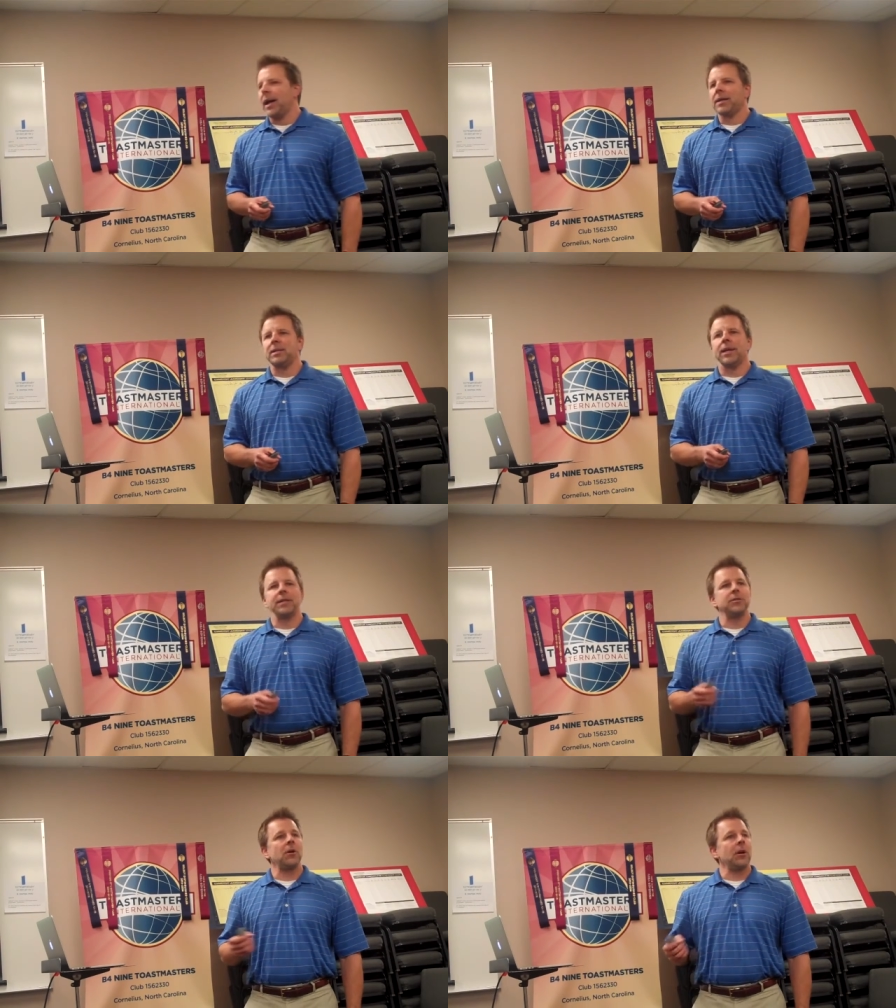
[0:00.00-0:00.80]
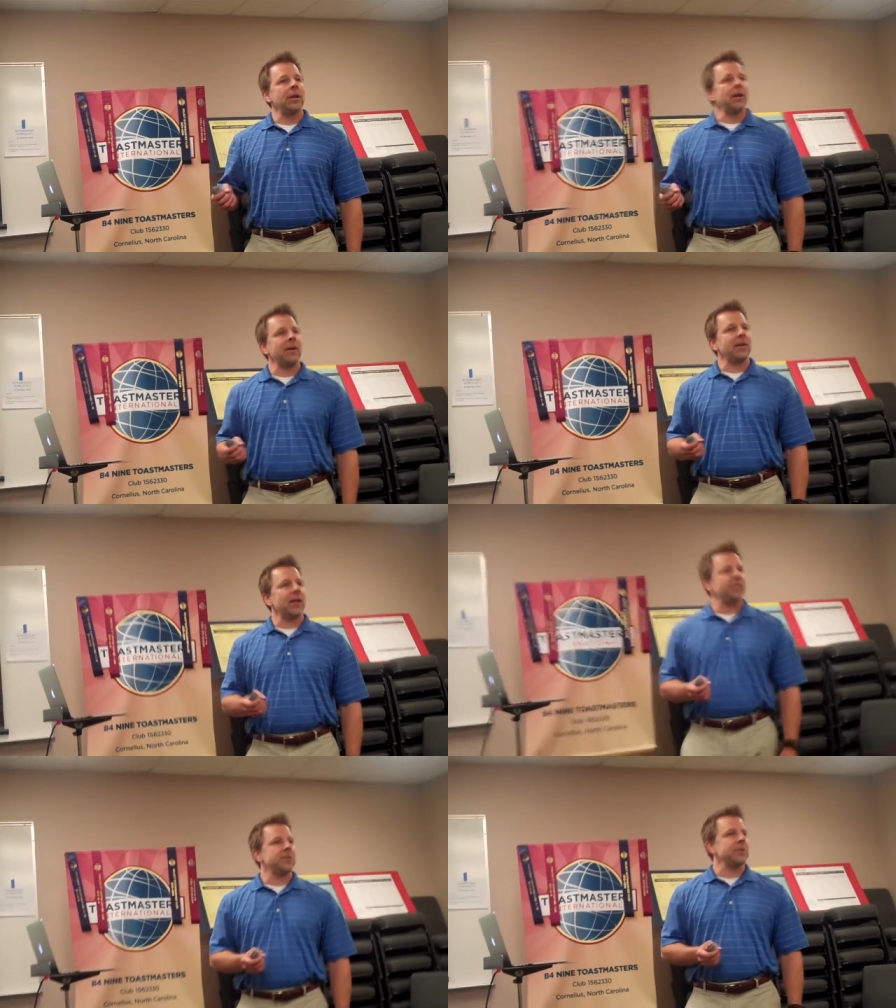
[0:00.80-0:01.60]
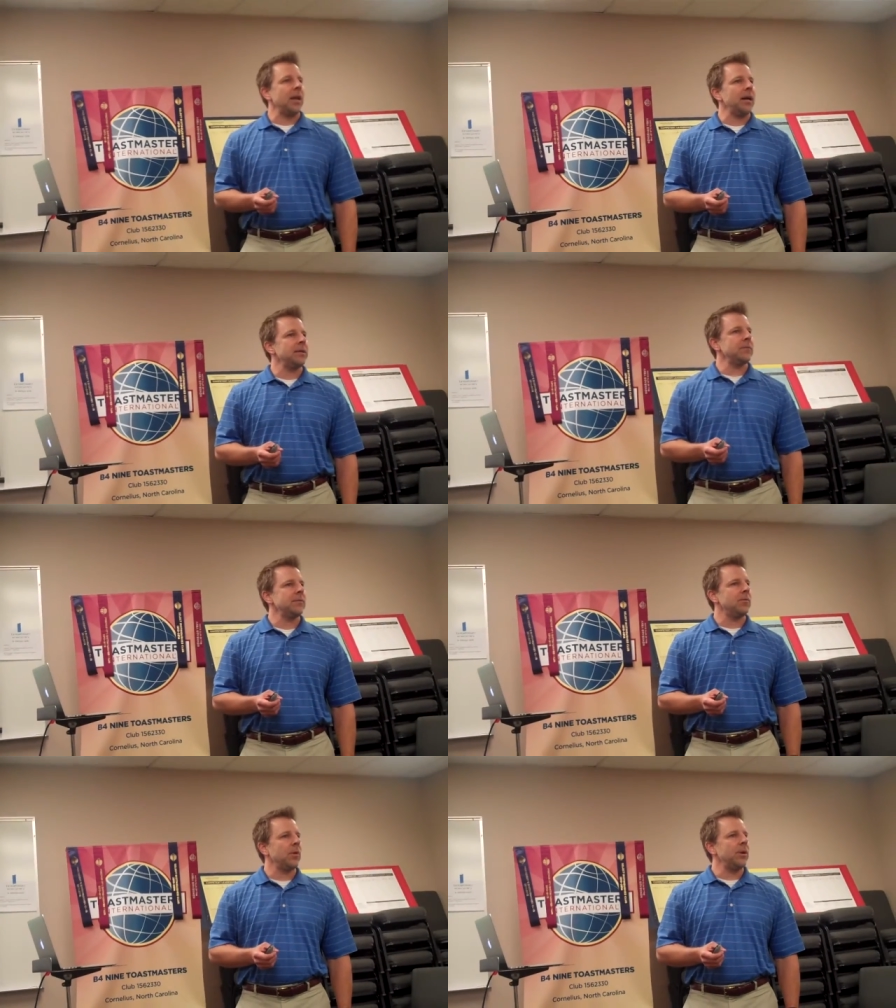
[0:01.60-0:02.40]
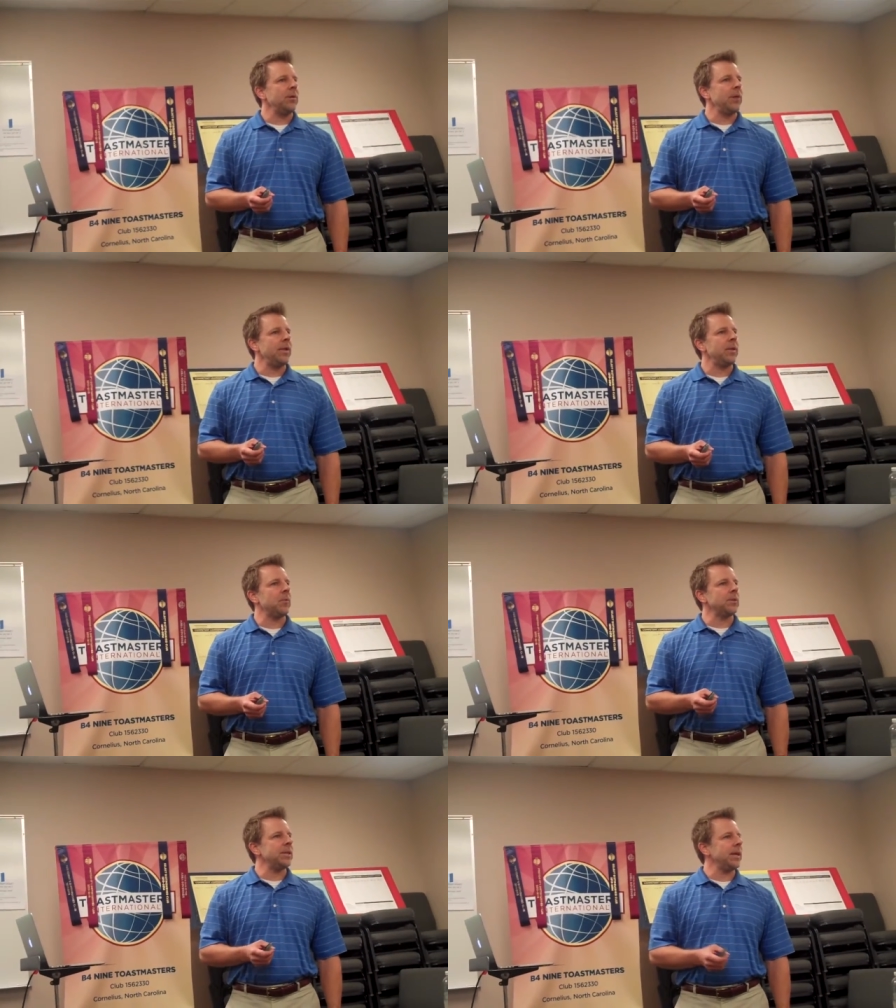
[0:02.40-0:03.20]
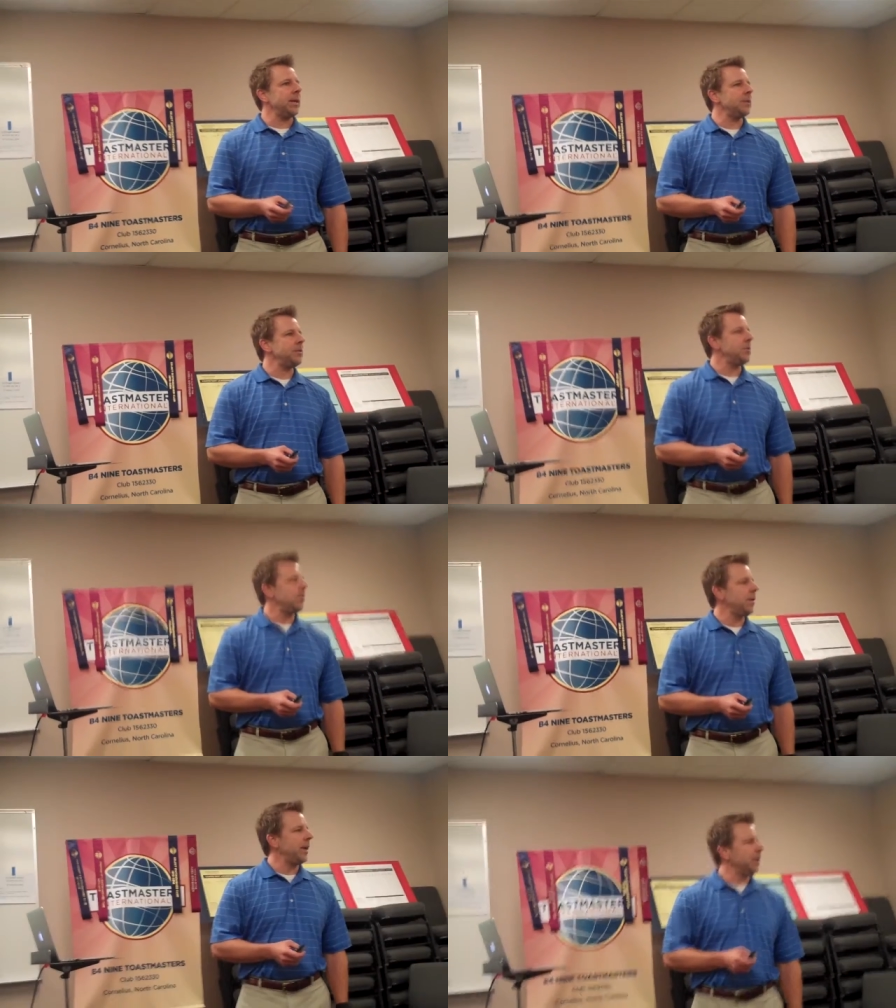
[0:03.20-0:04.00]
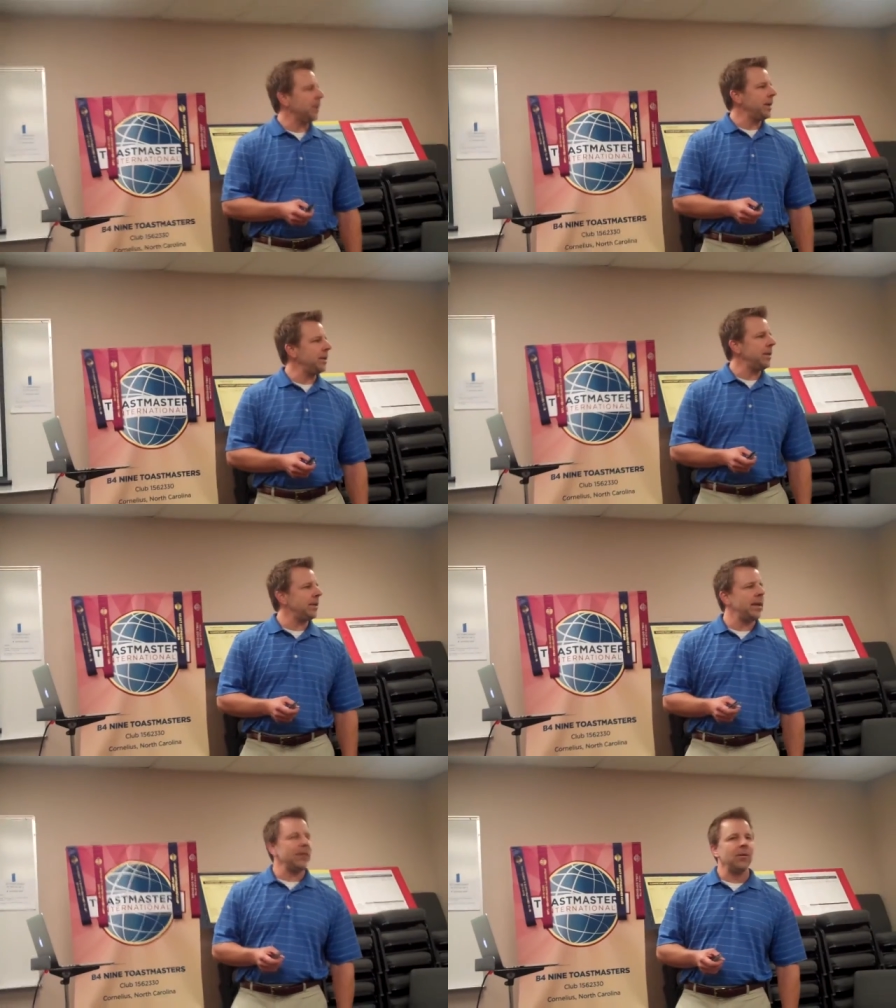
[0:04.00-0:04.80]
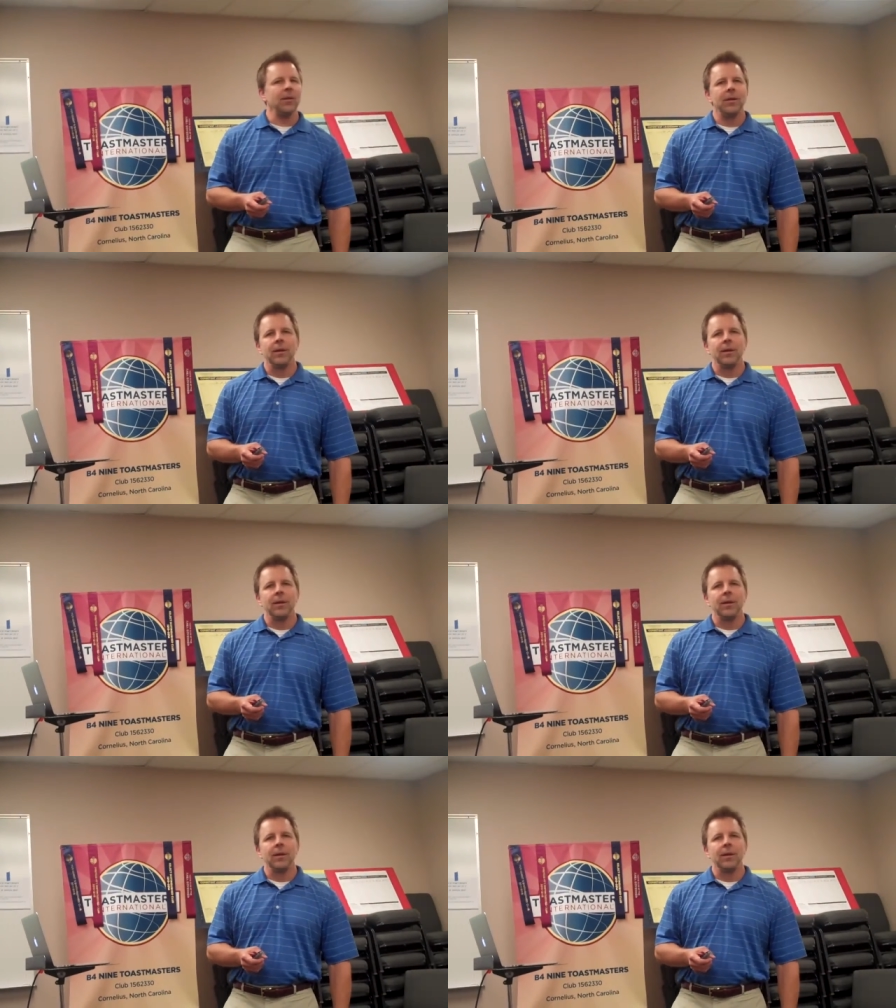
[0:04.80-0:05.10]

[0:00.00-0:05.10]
And to get started, I've got a few slides for you, and then we'll dig into, in great detail,